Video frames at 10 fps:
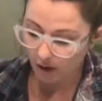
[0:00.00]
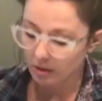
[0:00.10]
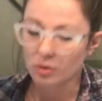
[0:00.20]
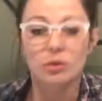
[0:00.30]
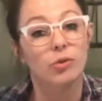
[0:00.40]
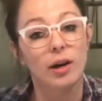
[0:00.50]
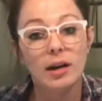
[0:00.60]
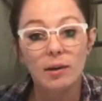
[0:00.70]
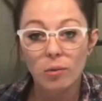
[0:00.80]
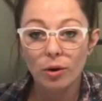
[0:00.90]
So it's
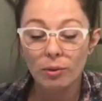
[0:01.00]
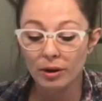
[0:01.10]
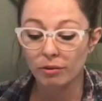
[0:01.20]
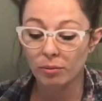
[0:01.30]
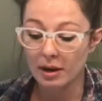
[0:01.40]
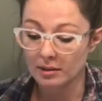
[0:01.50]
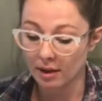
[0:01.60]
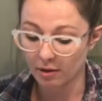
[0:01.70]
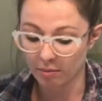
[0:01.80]
creating more work for myself,